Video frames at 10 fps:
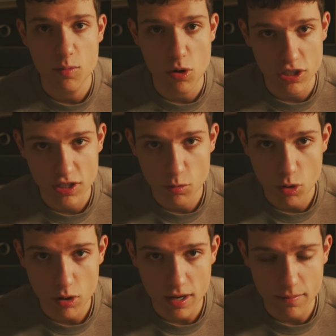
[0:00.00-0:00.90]
watch the
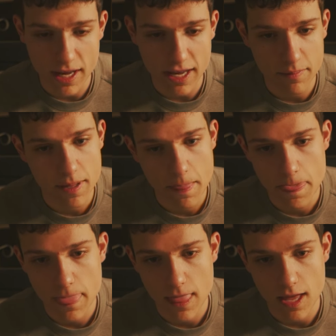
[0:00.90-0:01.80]
World Cup game,
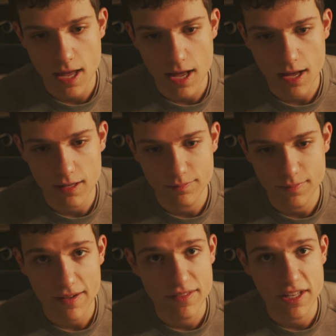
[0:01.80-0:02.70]

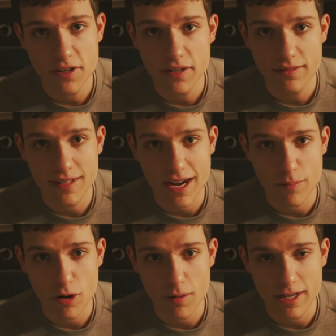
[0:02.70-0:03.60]
have dinner. I'm
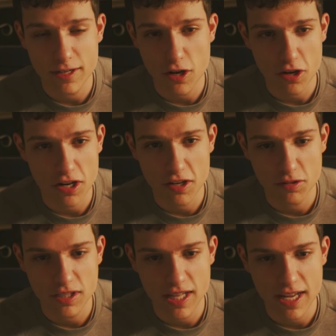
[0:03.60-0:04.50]
probably not gonna cook
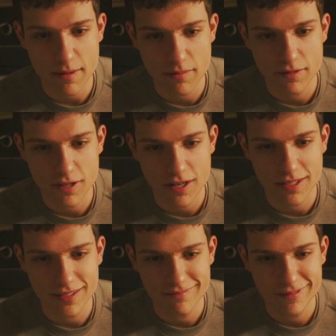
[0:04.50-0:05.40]
today, I'm gonna,
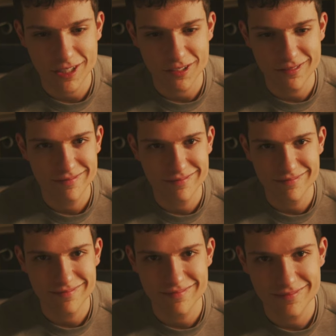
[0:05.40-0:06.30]
you know,
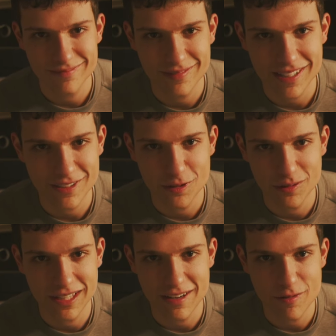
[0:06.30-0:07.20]
do
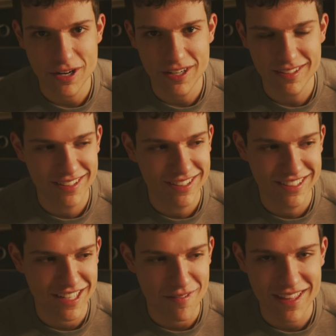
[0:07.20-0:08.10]
delivery
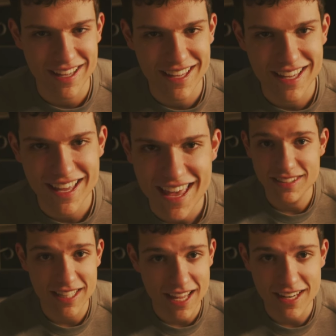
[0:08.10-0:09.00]
and something,
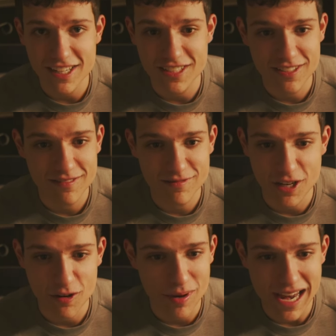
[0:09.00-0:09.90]
and then just, you
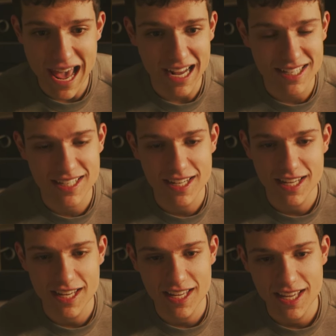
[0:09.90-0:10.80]
know, relax,
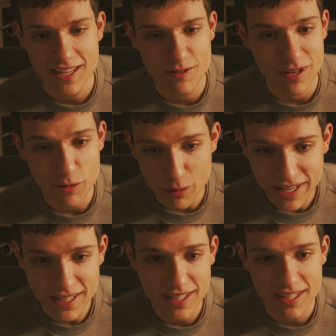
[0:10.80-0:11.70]

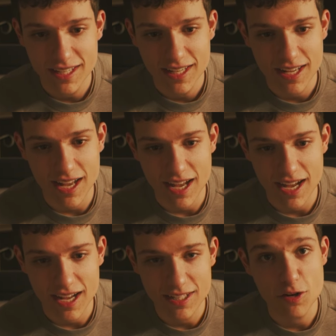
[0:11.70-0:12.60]
read,
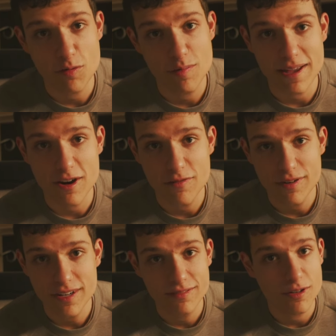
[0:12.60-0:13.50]
talk with my
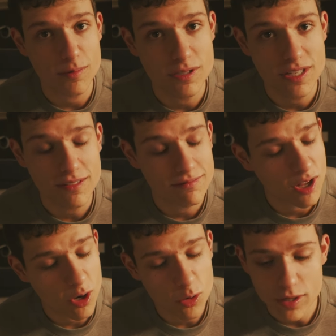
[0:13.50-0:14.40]
girlfriend, obviously,
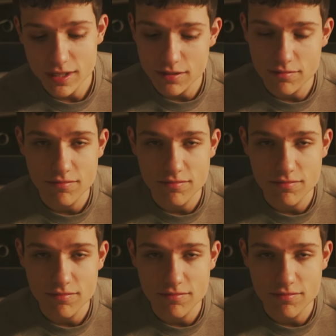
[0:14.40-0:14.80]
always,